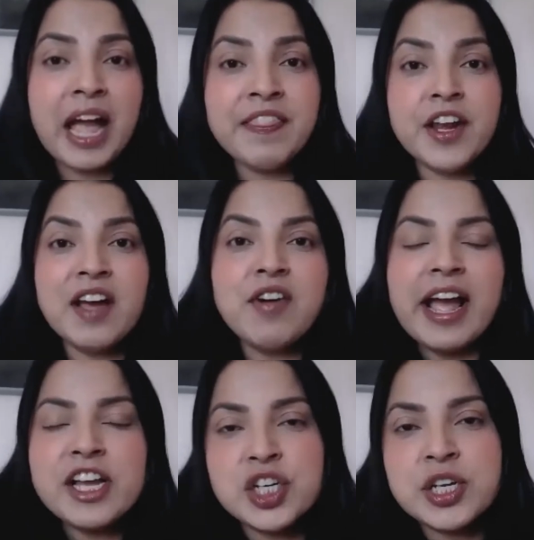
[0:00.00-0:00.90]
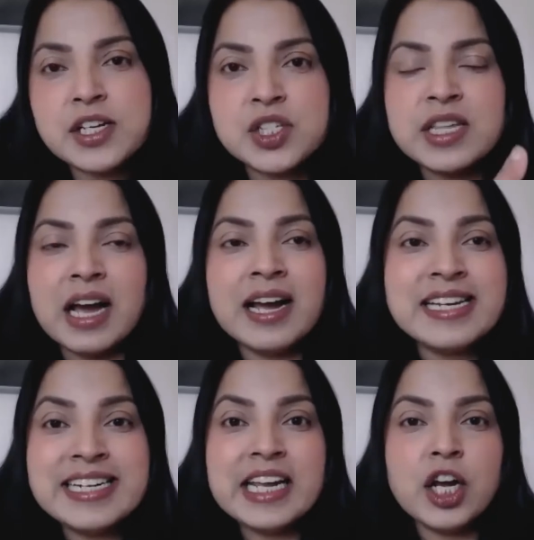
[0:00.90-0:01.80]
And they never actually get to the
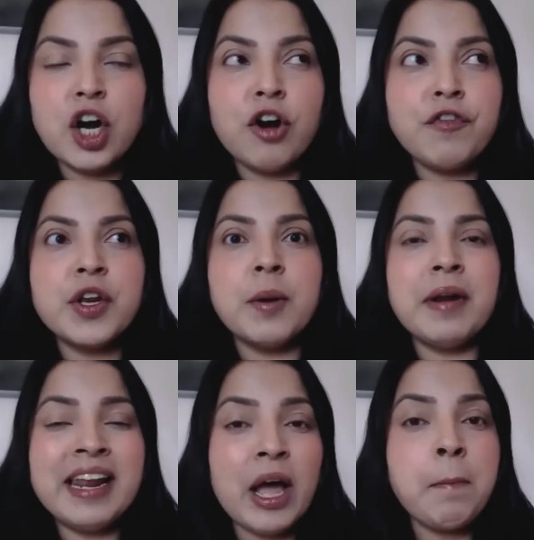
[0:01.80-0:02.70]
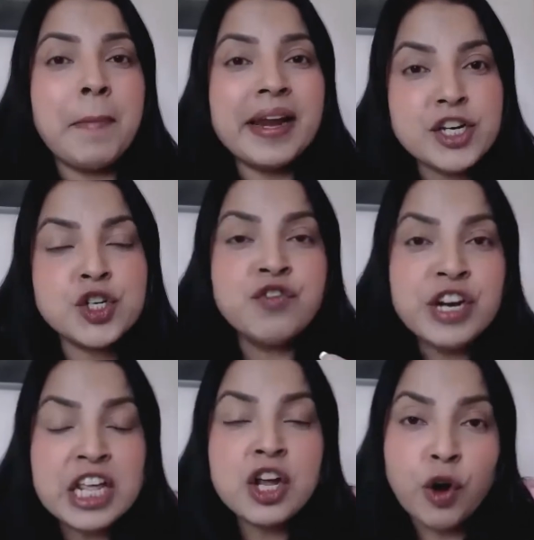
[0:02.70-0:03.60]
idea of, allowing money to
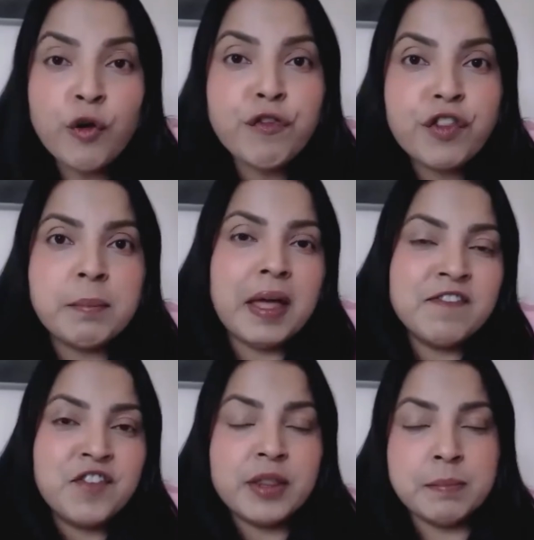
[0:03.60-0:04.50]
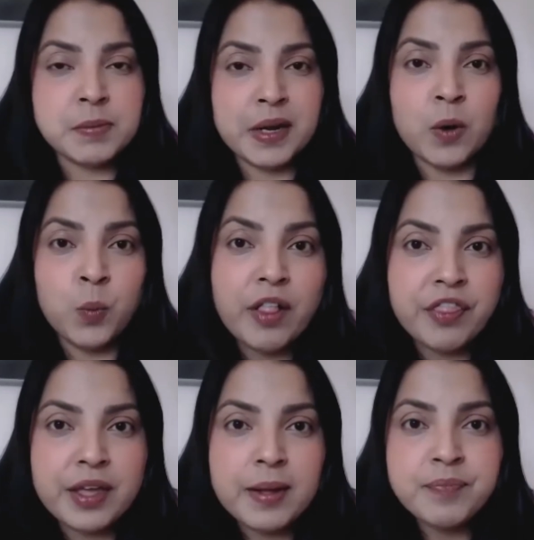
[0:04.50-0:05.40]
really grow for them and for them to become
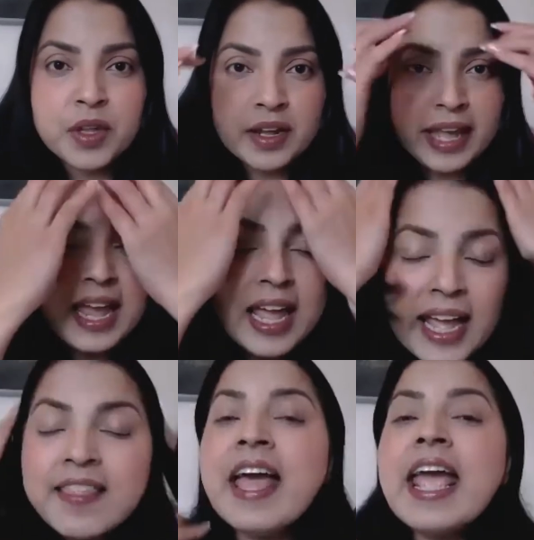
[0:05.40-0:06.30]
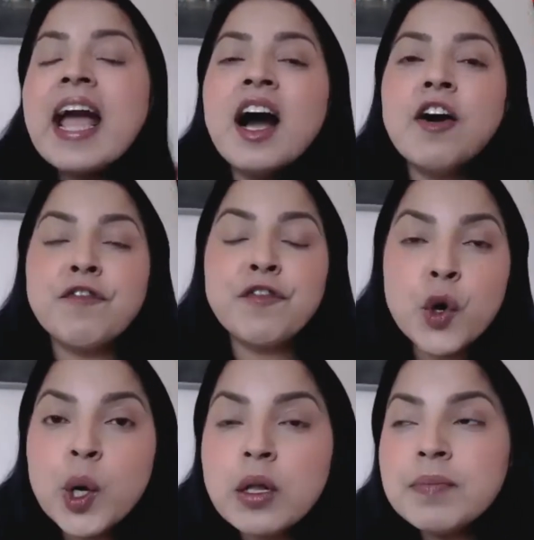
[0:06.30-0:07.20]
wealthy. Okay, they are
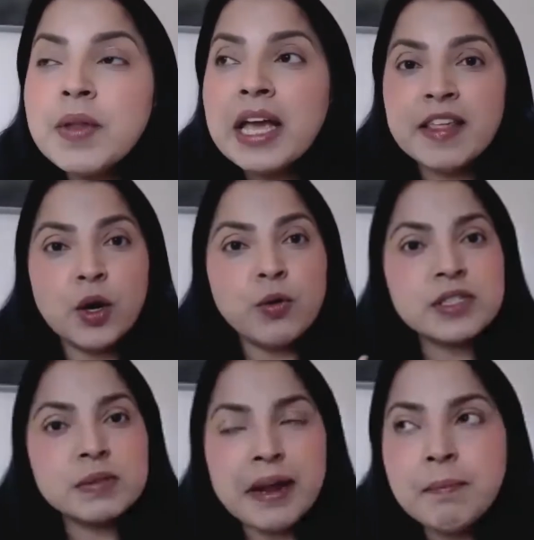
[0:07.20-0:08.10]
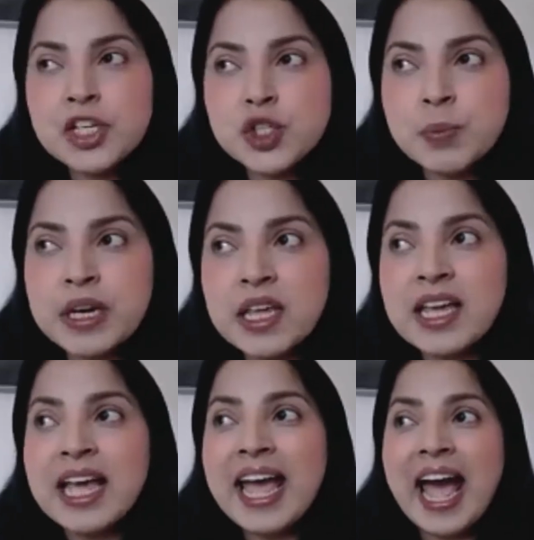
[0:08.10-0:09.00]
frugal, they don't spend much
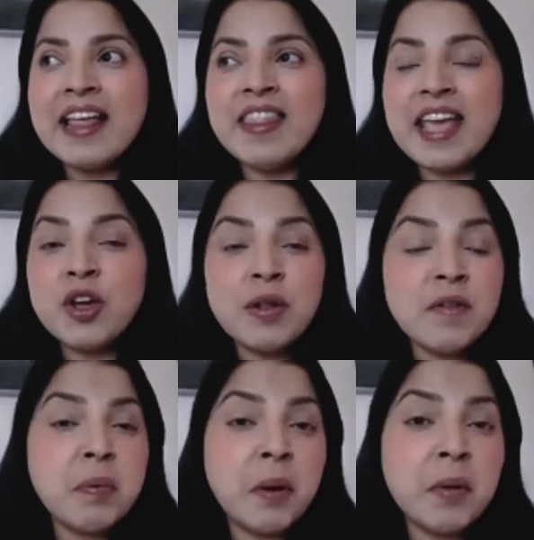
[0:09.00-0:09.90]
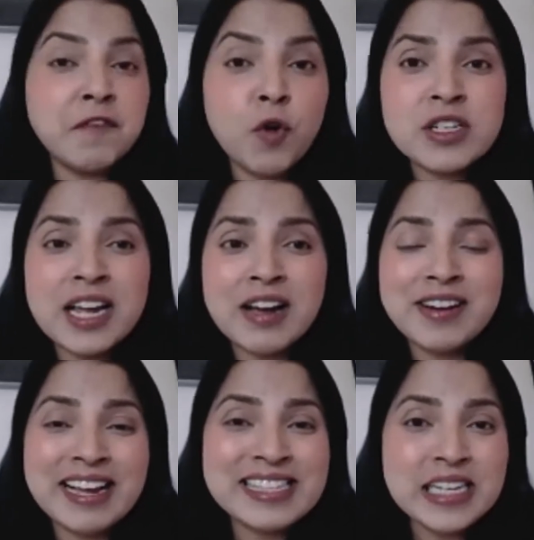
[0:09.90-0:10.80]
money, and they could even probably afford to have a
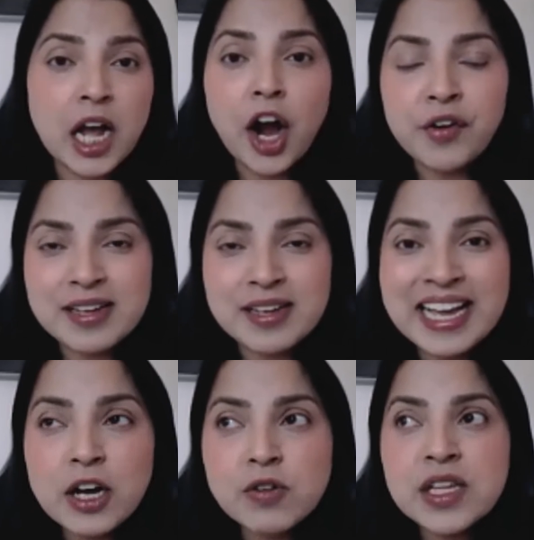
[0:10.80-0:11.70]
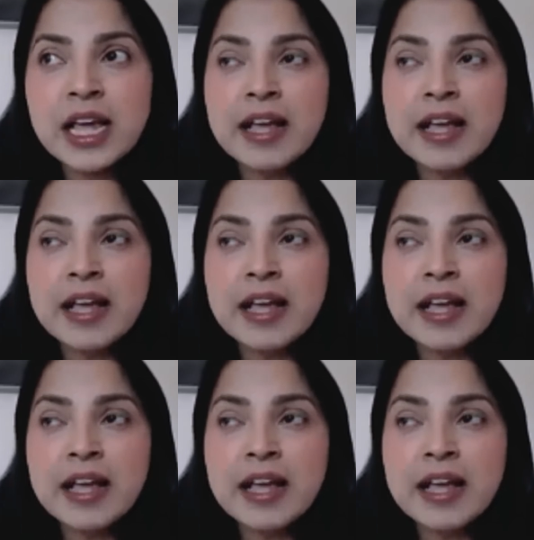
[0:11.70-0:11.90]
nice car, a nice house.